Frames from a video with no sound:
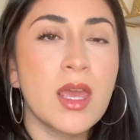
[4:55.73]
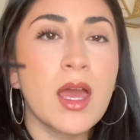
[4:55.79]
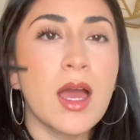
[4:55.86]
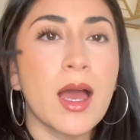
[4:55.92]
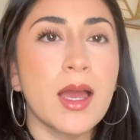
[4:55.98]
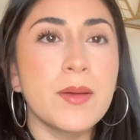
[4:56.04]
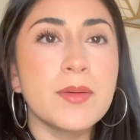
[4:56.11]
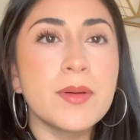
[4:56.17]

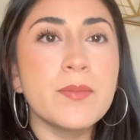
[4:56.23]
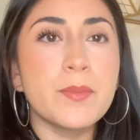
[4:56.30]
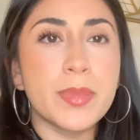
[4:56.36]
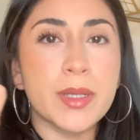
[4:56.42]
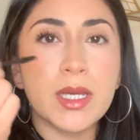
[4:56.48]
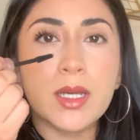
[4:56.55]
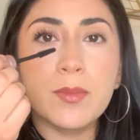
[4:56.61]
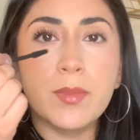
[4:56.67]
I'm a
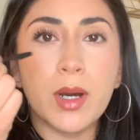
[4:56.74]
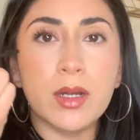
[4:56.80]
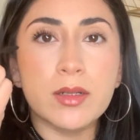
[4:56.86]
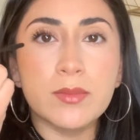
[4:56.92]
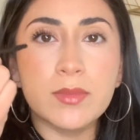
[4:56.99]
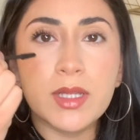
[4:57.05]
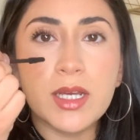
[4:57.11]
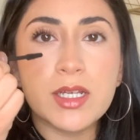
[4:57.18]
big
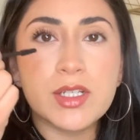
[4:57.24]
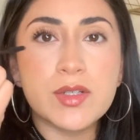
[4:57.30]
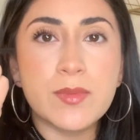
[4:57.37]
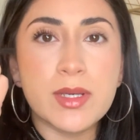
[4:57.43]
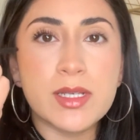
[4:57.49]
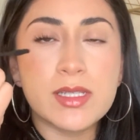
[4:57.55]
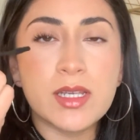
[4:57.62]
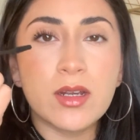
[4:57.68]
bottom lash
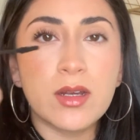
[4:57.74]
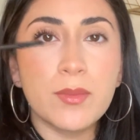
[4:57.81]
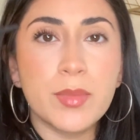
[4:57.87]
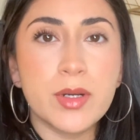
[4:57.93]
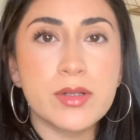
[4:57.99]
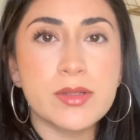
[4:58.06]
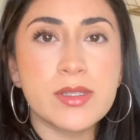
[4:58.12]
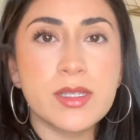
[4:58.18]
mascara
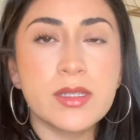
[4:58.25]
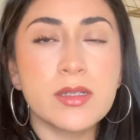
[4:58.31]
person.